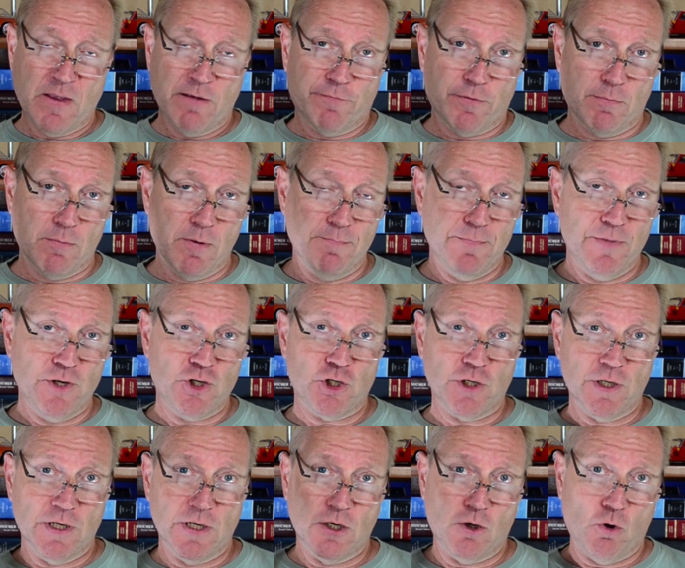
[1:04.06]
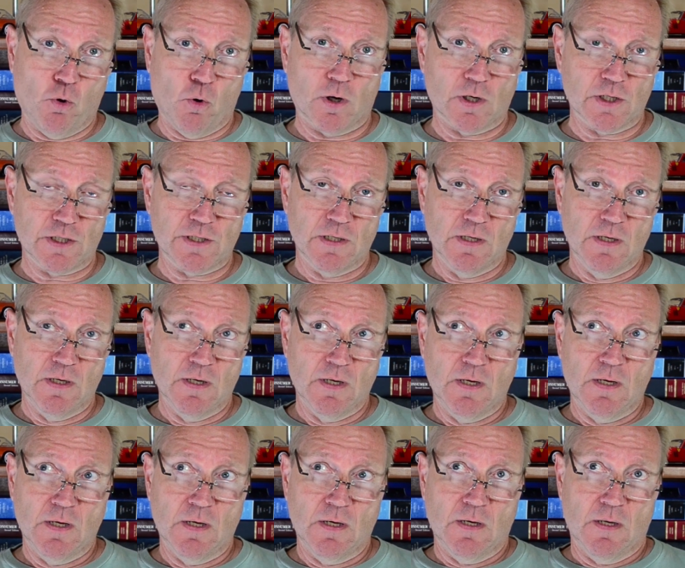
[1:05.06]
from a Michigan court,
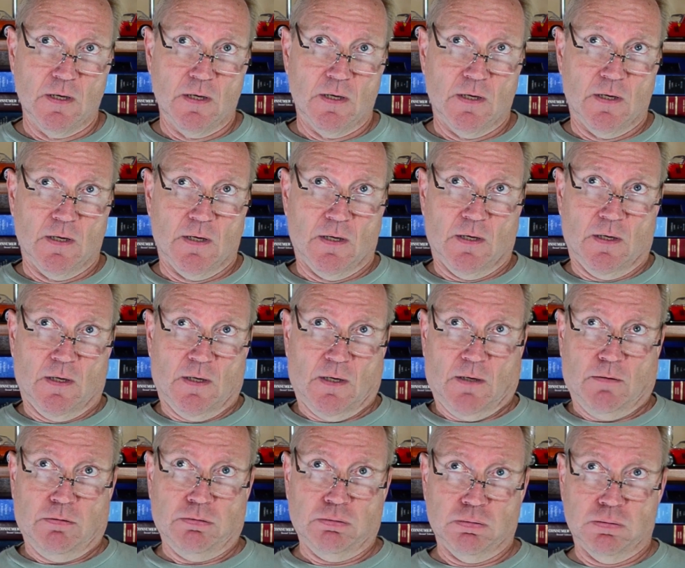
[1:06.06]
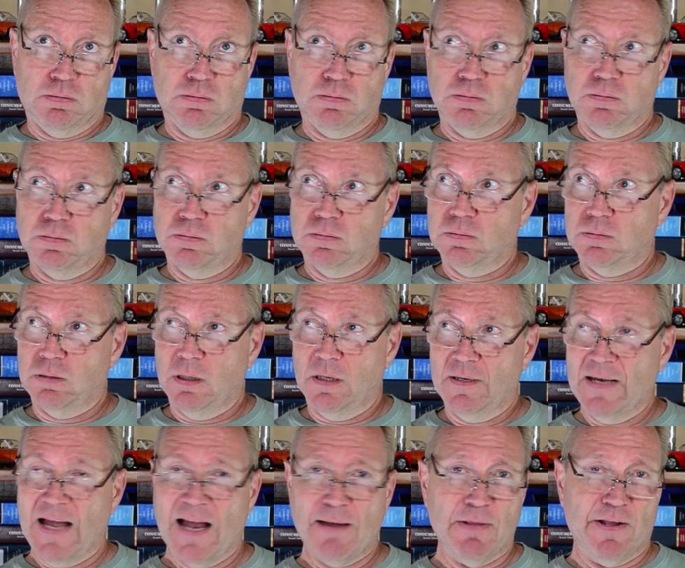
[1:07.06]

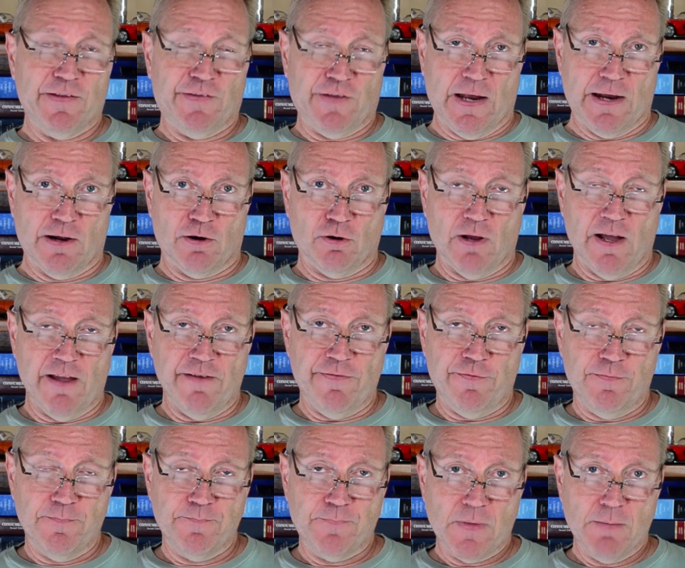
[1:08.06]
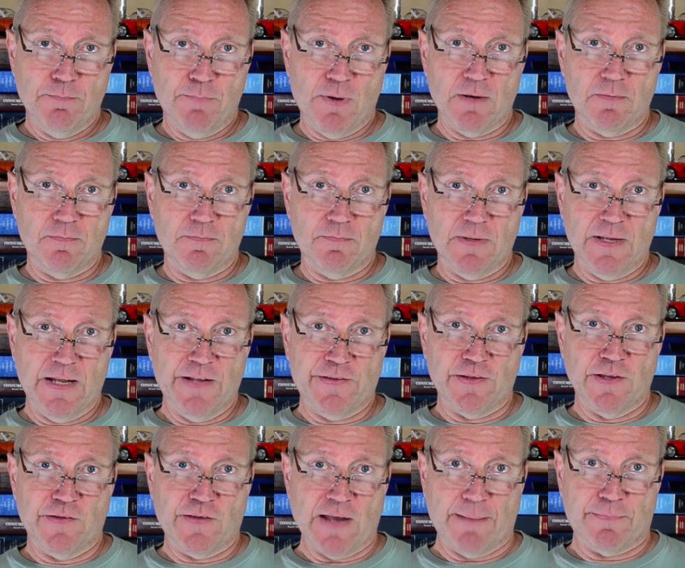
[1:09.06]
not my entire life, but it's
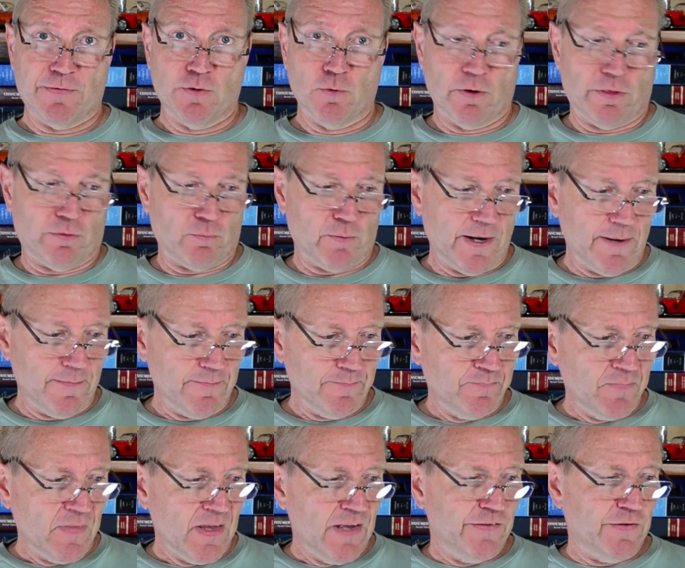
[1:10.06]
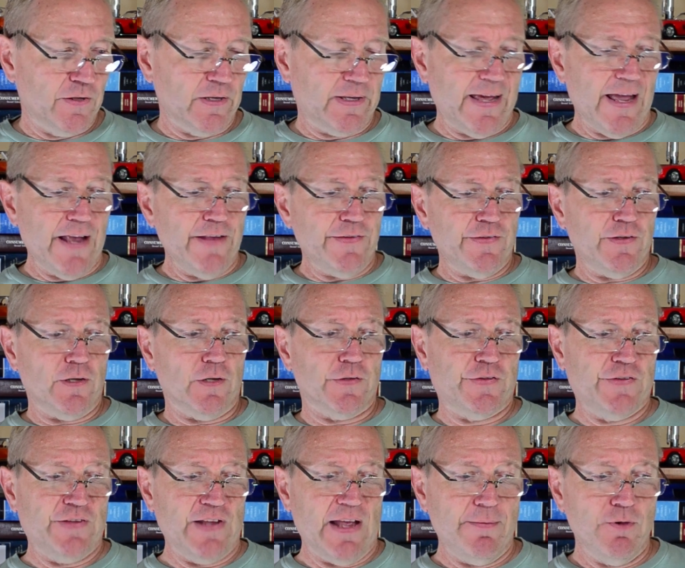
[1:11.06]
in the top two or three. So the case is called
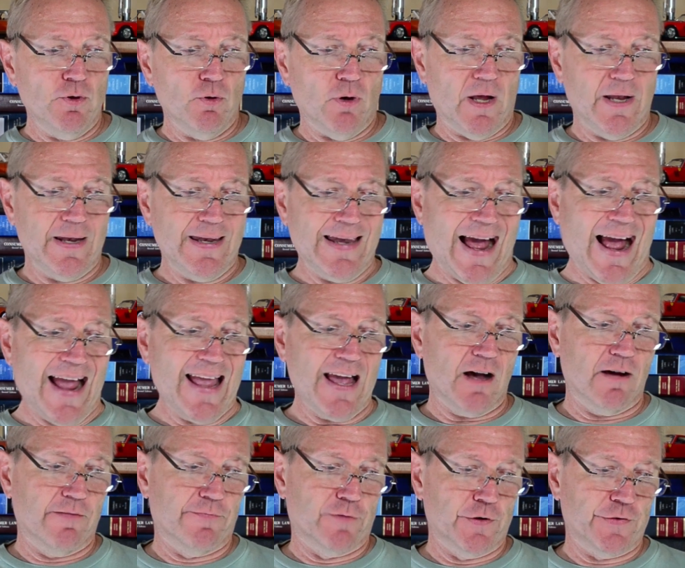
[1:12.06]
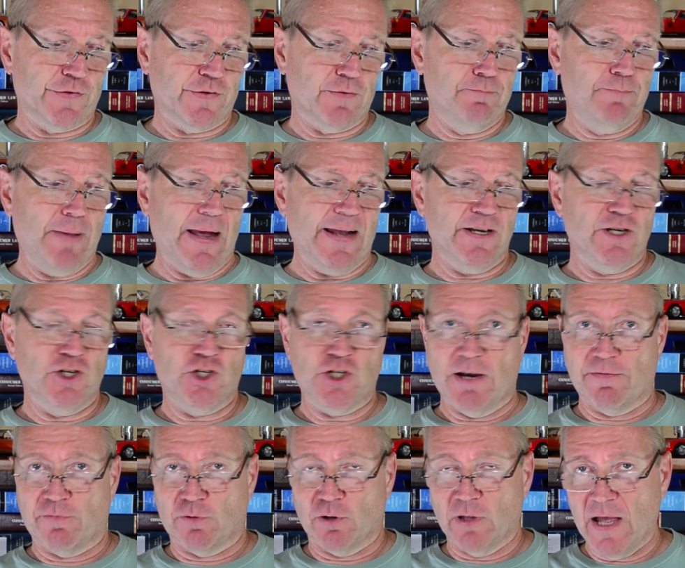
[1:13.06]
Samuel Anaya versus Bettin
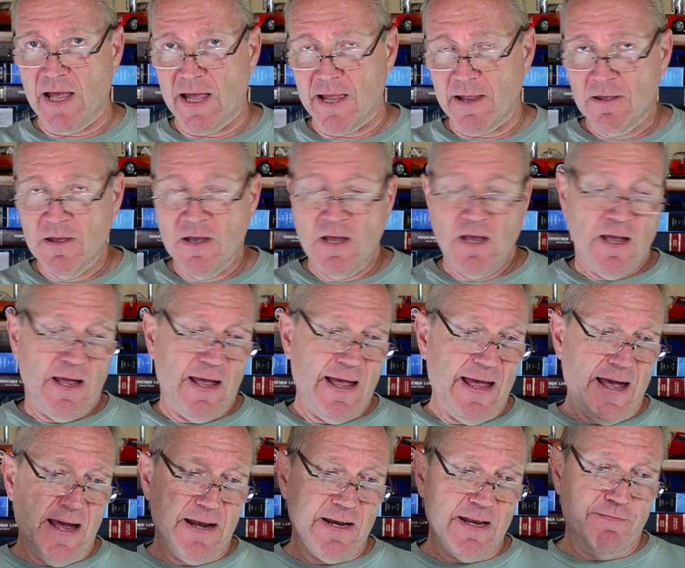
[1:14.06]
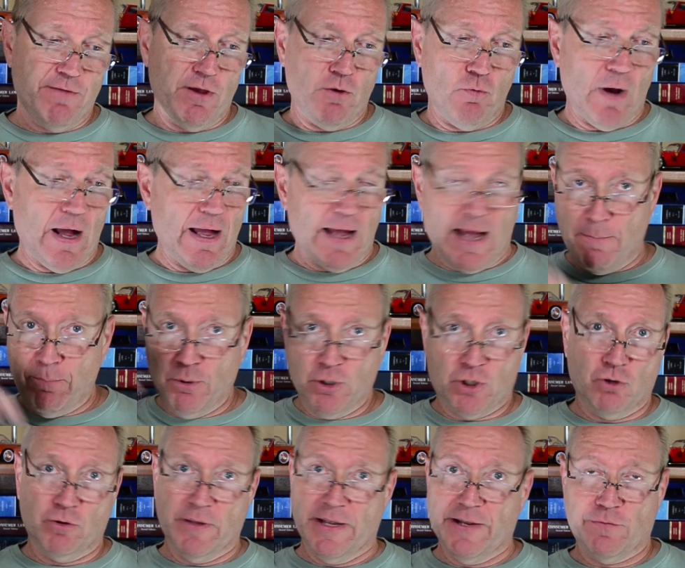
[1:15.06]
Chevrolet. And I'll put
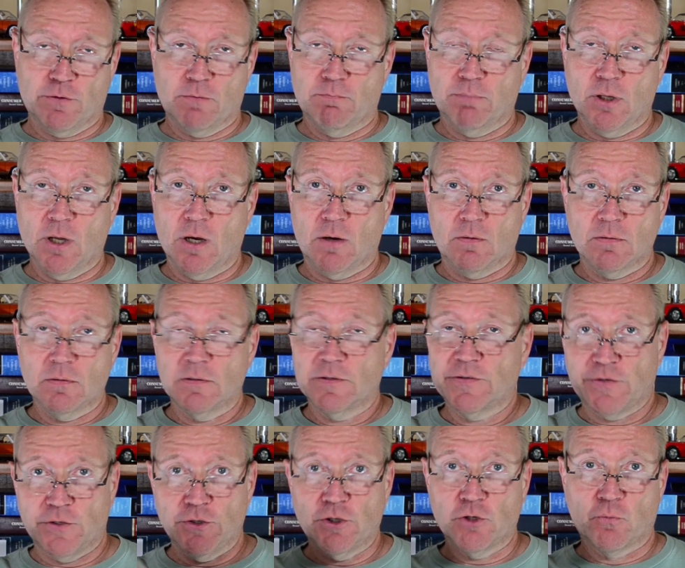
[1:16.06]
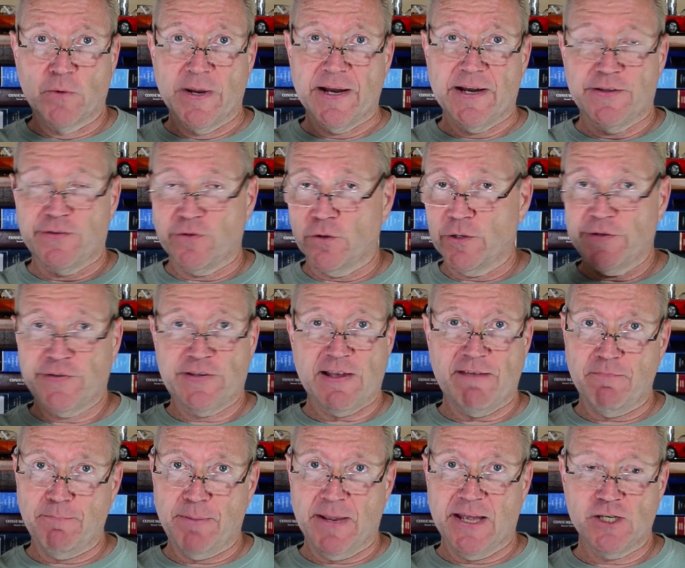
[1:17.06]
the link to it below so you can read it. It's only a
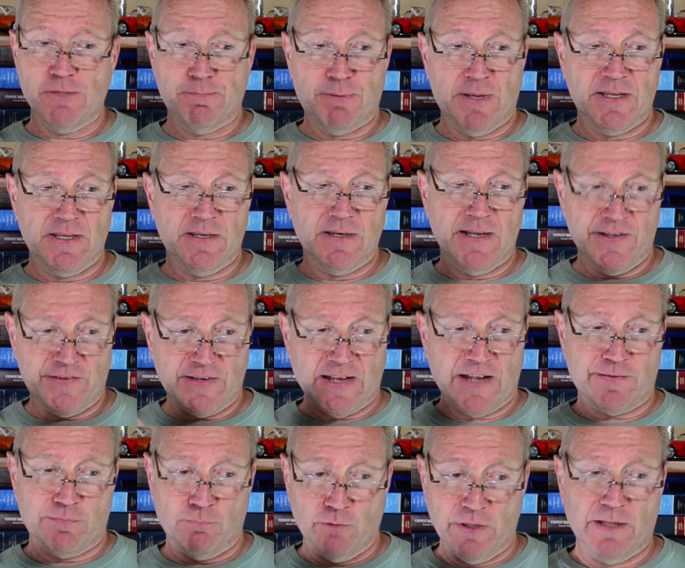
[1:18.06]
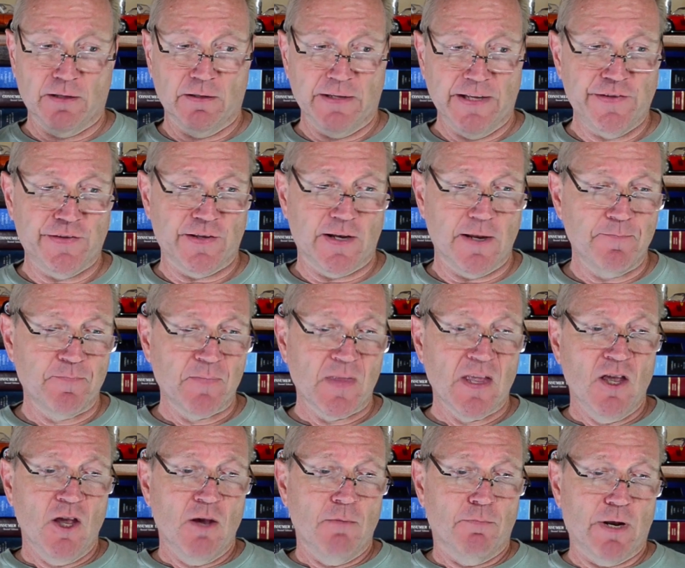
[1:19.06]
7-page opinion. It's got some legalese in it,
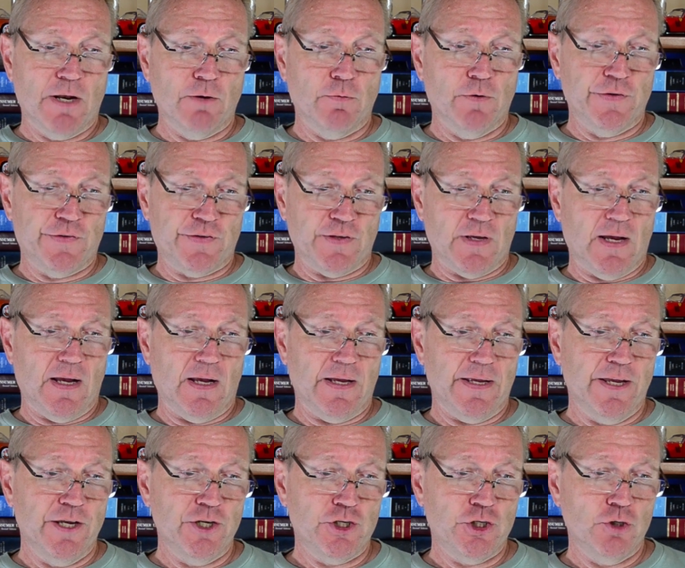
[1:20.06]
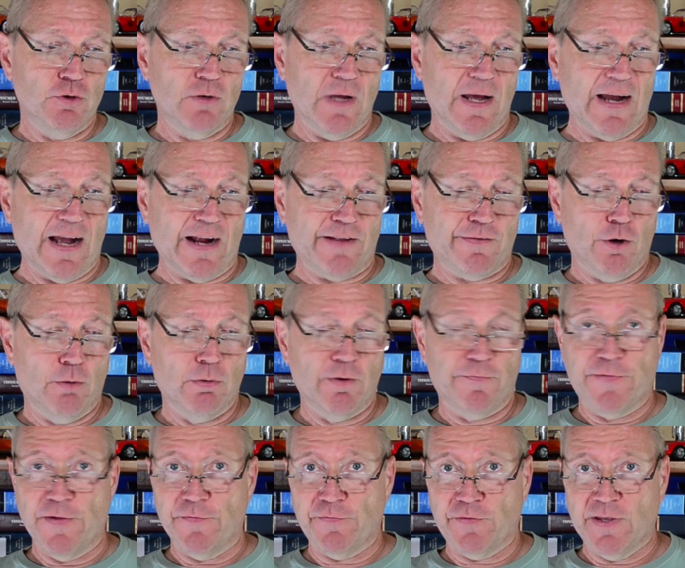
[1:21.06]
but it was issued on October
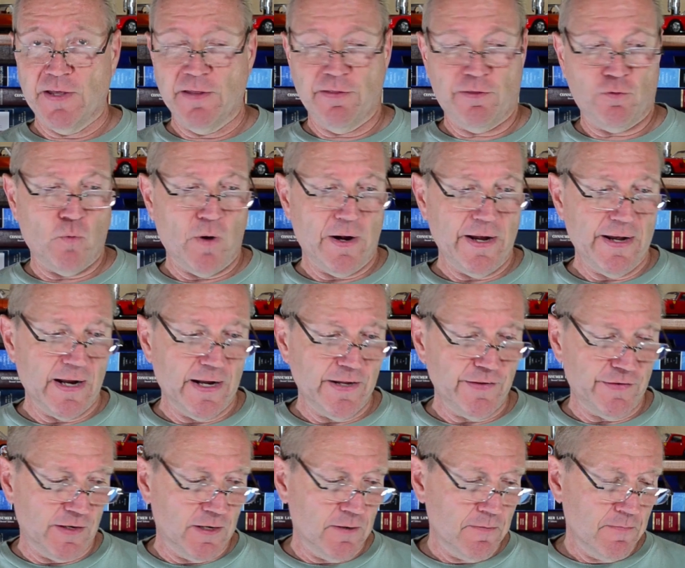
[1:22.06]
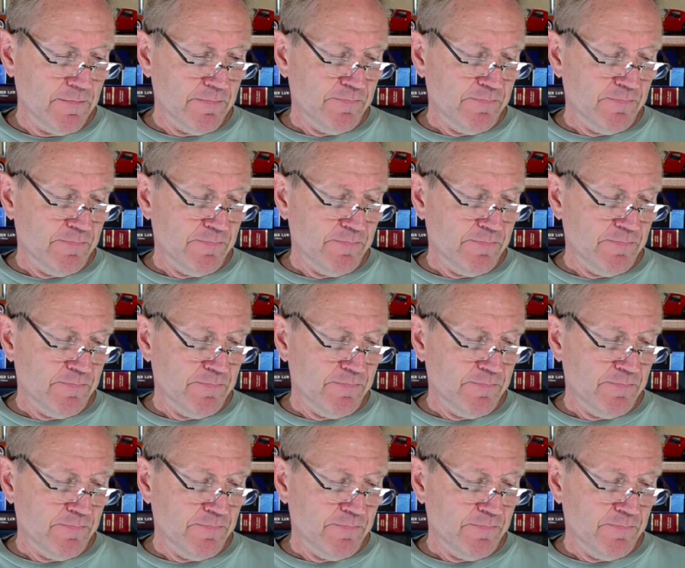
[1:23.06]
15th, 2019.